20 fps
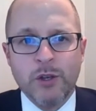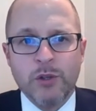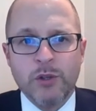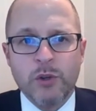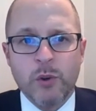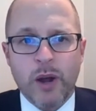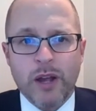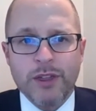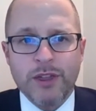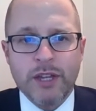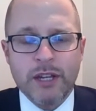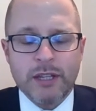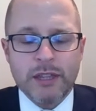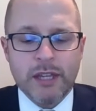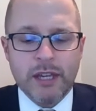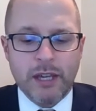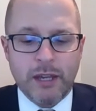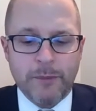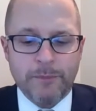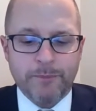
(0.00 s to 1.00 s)
So I
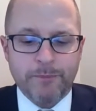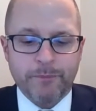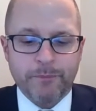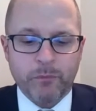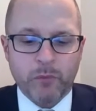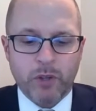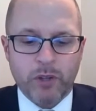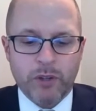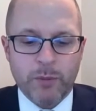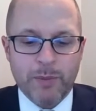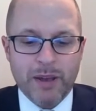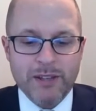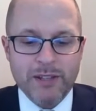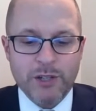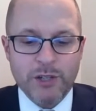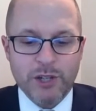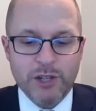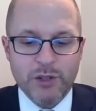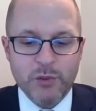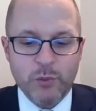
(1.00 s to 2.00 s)
think the the
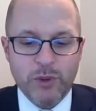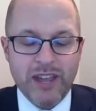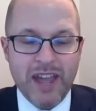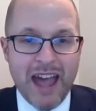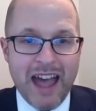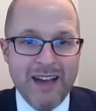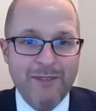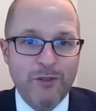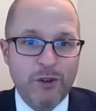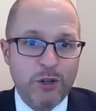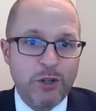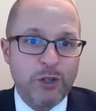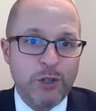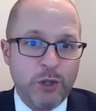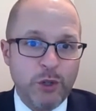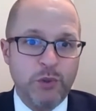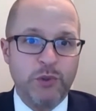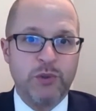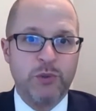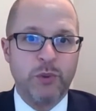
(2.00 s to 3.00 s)
message is we have good
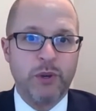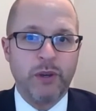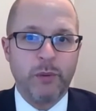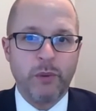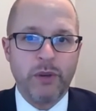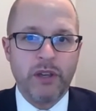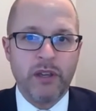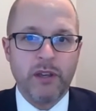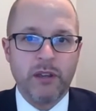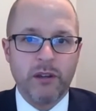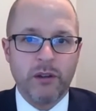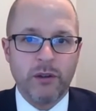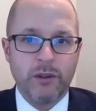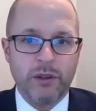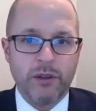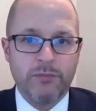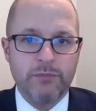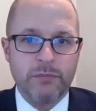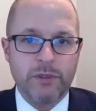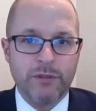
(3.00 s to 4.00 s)
news. We we you know
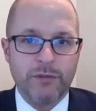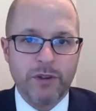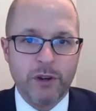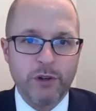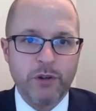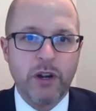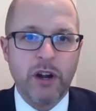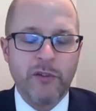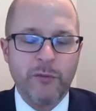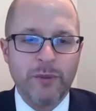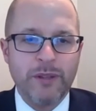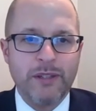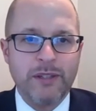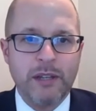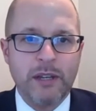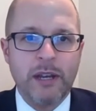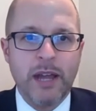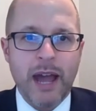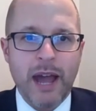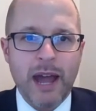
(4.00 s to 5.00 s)
the the federal government
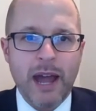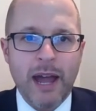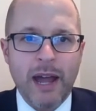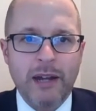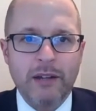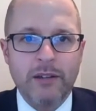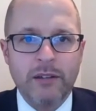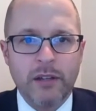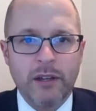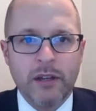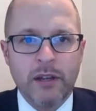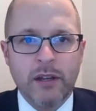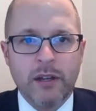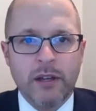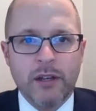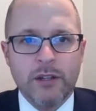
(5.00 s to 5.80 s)
did act